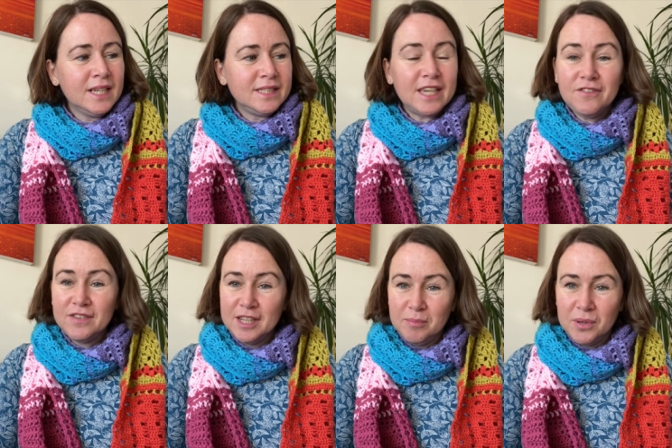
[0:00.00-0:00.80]

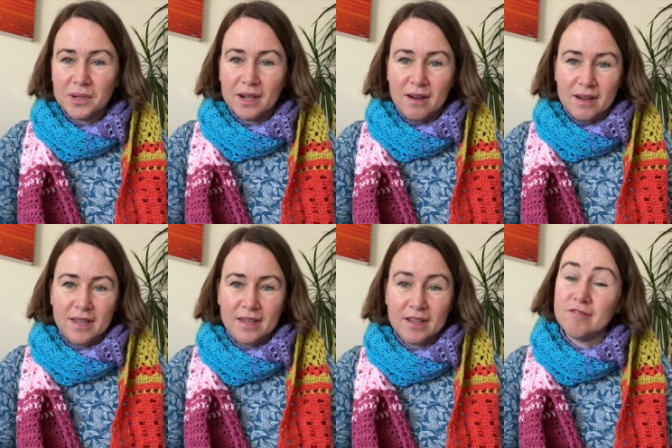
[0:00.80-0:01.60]
definitely a book
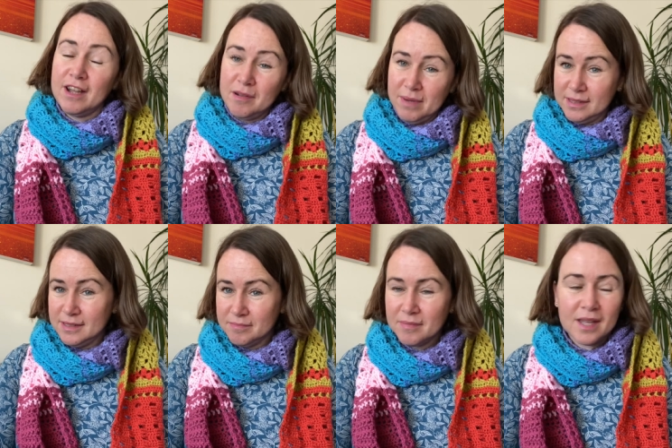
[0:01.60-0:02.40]
I can
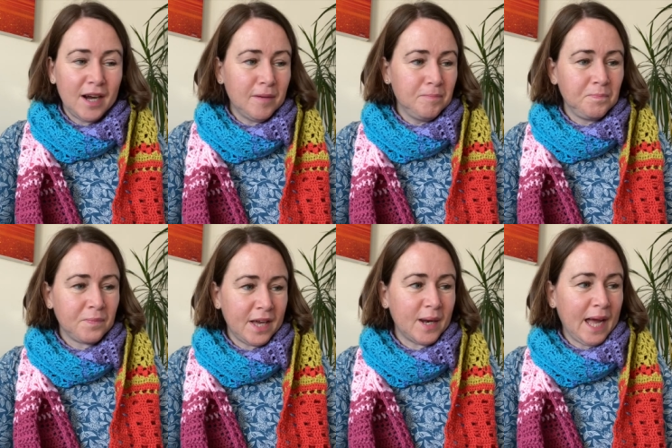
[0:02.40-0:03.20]
recommend, and
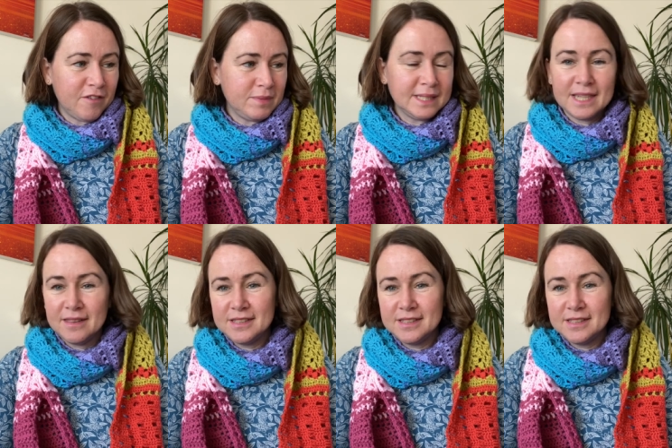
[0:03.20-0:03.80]
I have been sent the